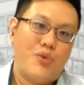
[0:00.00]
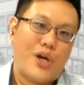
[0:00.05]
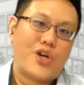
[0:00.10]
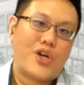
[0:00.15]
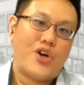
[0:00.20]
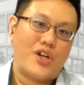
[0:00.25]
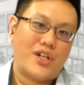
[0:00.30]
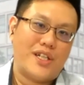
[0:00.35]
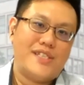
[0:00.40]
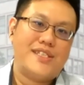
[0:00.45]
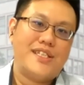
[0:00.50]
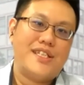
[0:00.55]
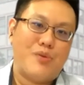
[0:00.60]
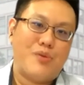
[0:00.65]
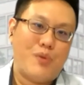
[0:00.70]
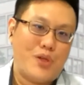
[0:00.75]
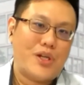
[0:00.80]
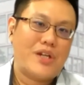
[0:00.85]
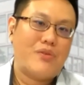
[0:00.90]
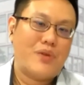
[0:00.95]
are cognizant
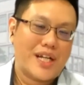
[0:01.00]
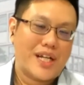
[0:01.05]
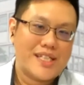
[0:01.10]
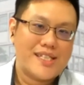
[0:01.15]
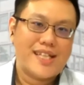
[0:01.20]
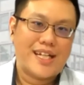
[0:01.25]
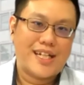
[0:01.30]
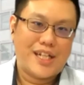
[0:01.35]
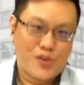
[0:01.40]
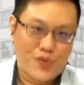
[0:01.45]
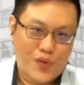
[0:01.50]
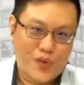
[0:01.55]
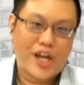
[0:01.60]
that we can't satisfy